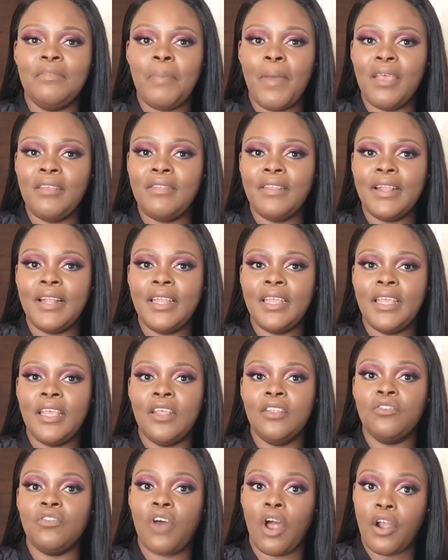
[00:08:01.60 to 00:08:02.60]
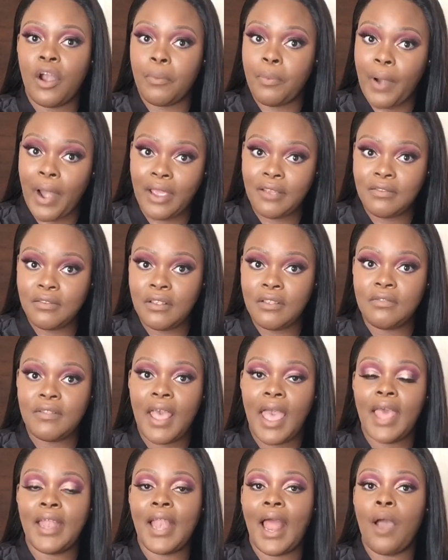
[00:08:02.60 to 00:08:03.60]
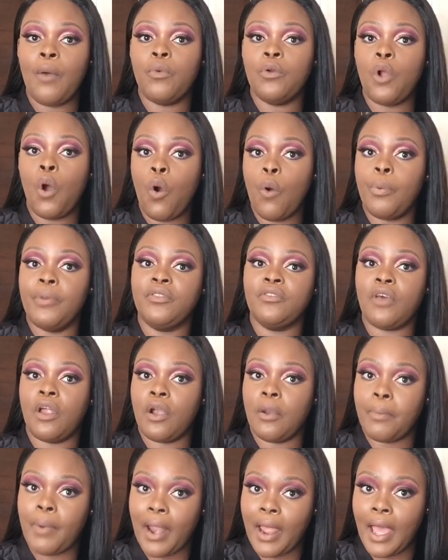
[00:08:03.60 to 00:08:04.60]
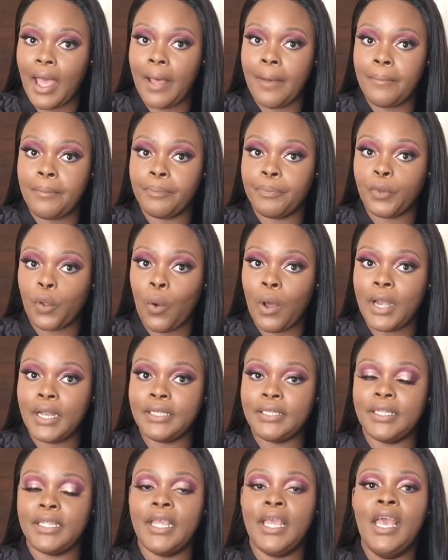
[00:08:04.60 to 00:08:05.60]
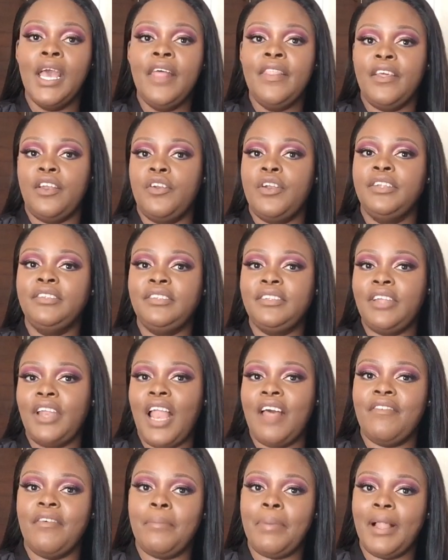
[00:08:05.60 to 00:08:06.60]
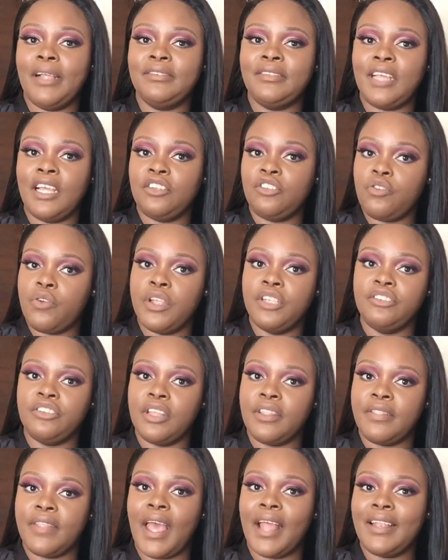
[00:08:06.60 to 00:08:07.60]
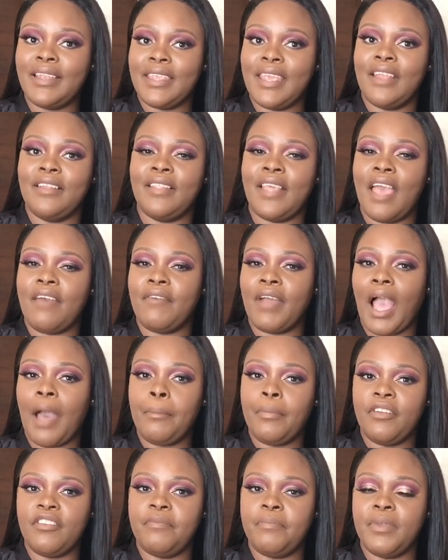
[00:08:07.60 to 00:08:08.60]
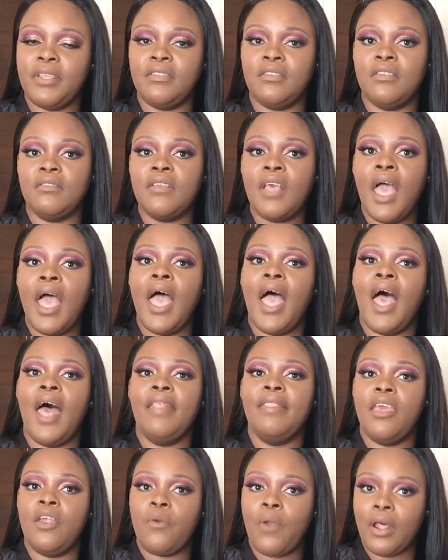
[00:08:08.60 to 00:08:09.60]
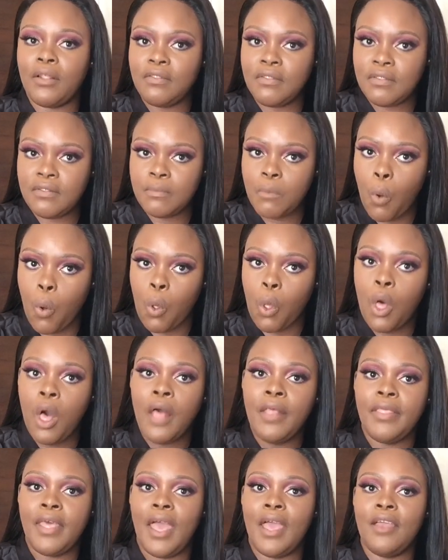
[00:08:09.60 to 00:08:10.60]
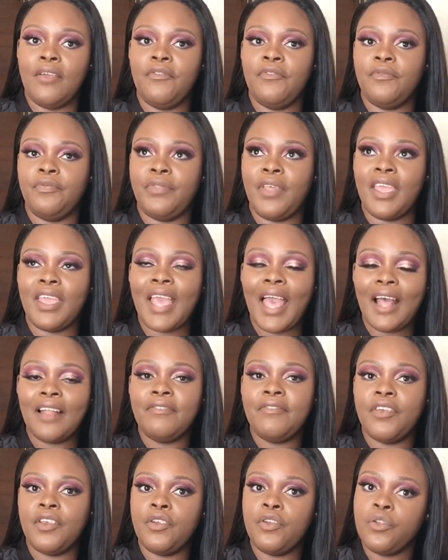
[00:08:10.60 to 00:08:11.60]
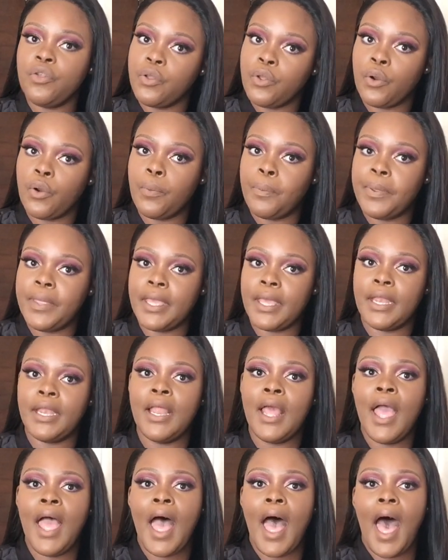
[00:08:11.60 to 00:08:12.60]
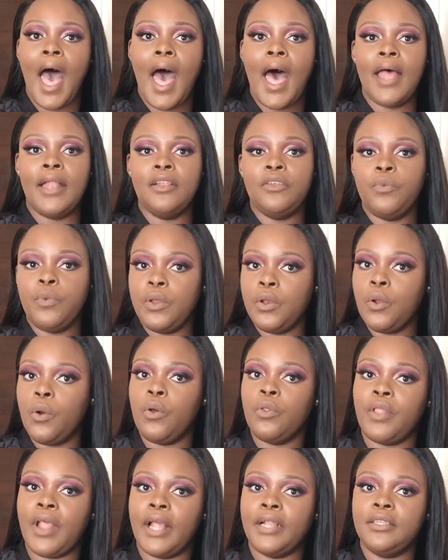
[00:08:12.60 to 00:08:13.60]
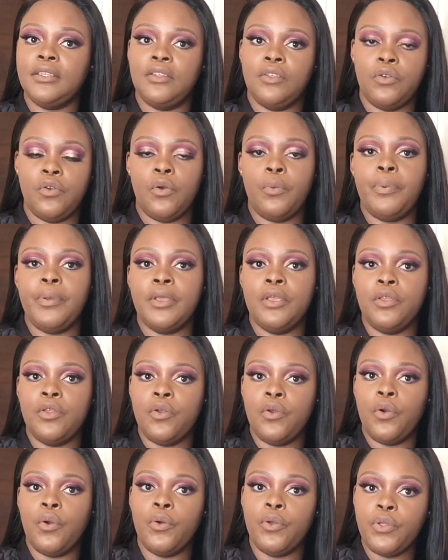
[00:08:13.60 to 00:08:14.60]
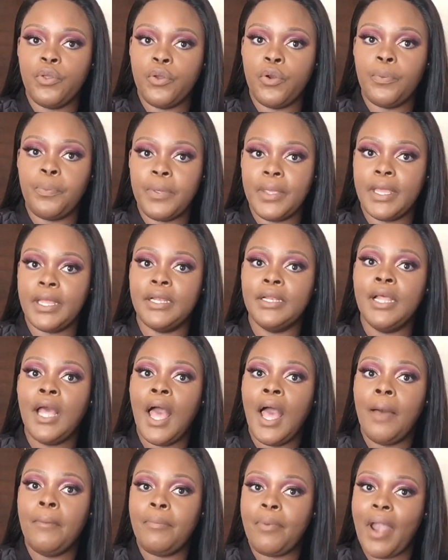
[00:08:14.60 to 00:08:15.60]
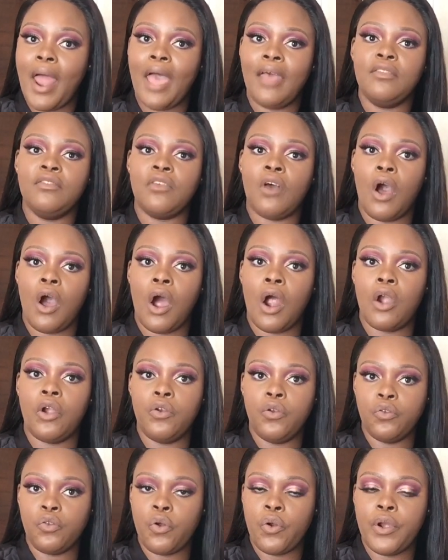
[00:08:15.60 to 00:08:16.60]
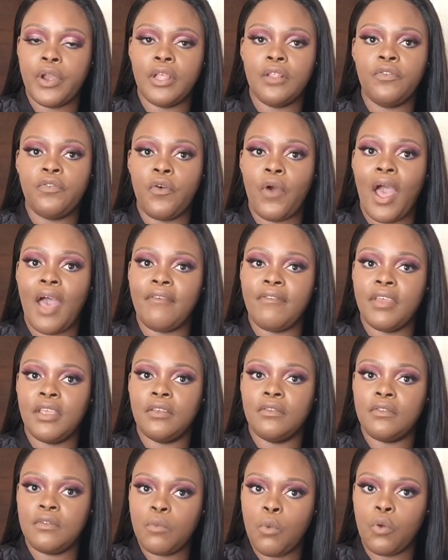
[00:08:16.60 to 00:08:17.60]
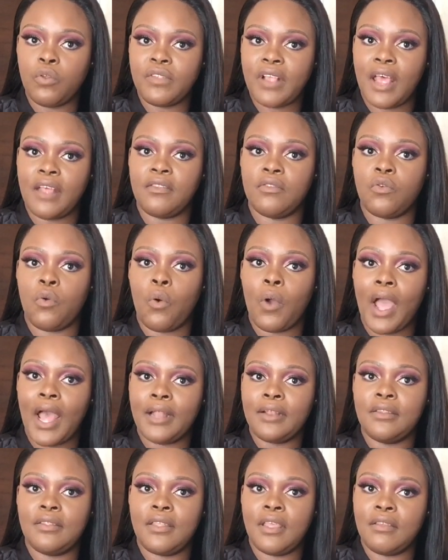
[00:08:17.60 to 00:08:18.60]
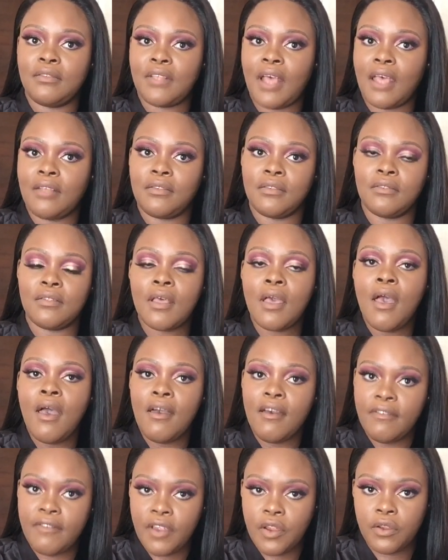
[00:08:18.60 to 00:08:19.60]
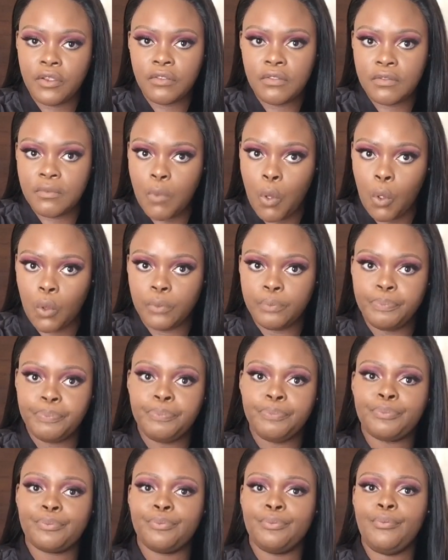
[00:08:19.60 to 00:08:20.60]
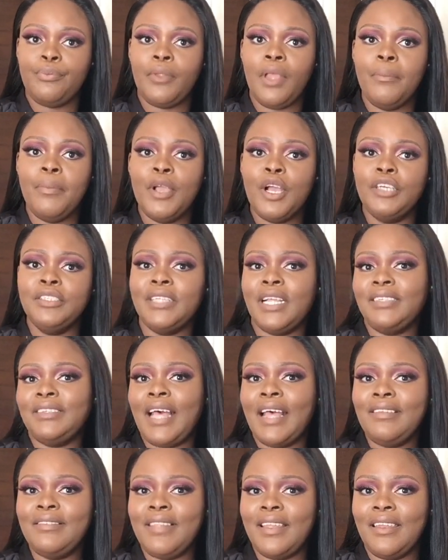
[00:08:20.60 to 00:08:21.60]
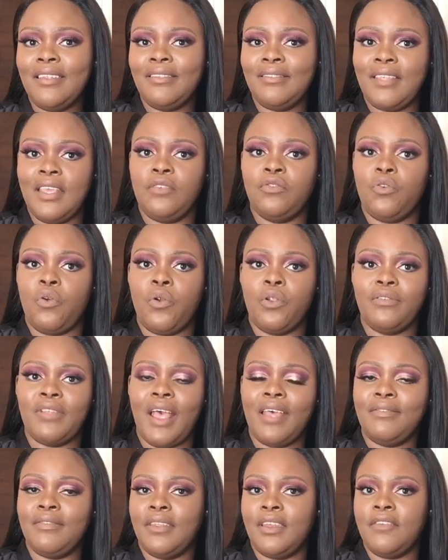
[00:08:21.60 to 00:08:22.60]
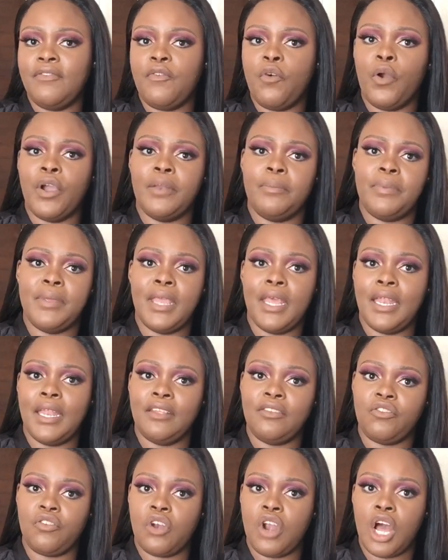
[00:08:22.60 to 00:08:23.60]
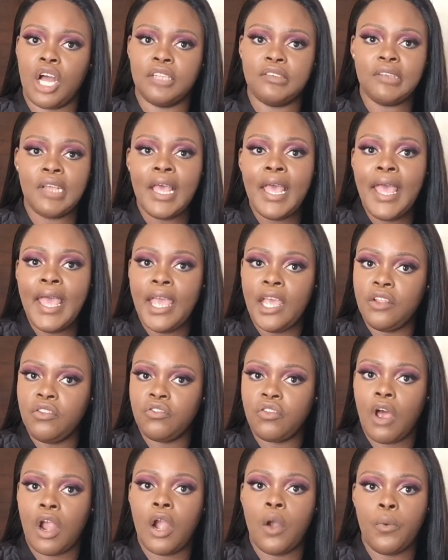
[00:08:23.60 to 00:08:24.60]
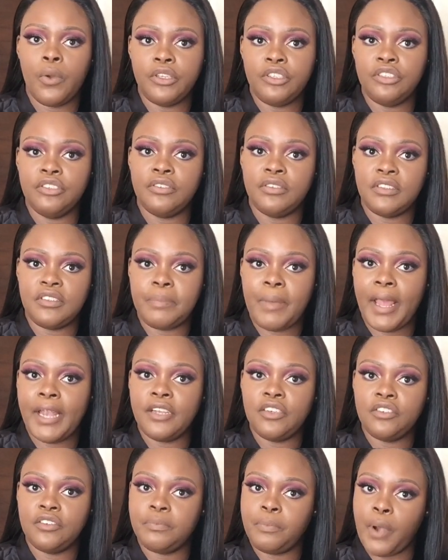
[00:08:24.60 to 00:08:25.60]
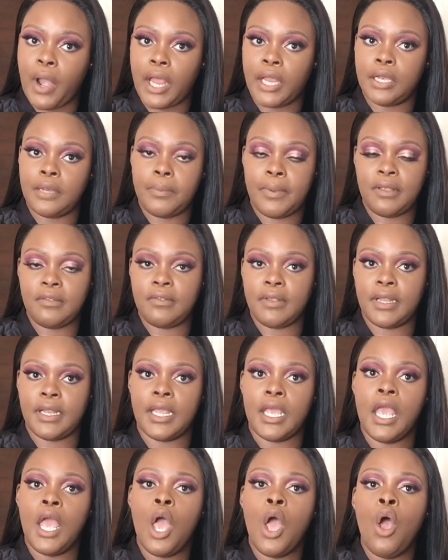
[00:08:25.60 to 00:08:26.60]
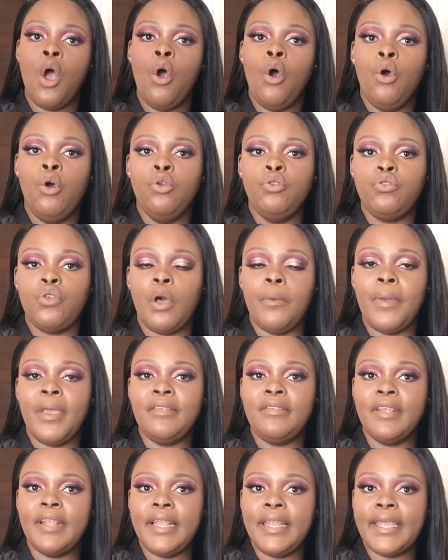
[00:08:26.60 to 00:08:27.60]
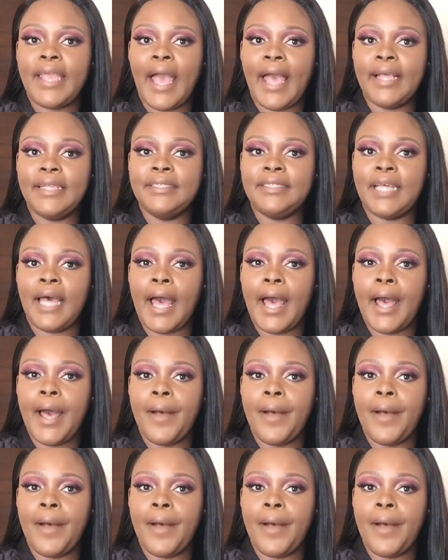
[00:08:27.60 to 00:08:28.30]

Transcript: it's basically Zara prices, and I would hope it's Zara quality. They don't necessarily have a plus size range in that yet. They have a couple of pieces, and they run small. They cut very European, and we know that European brands are notorious for having small sizes or cut their sizes very small. Because a size 36 or a size 34 could be an extra large in Zara, which is a Spanish brand, basically. So basically, guys,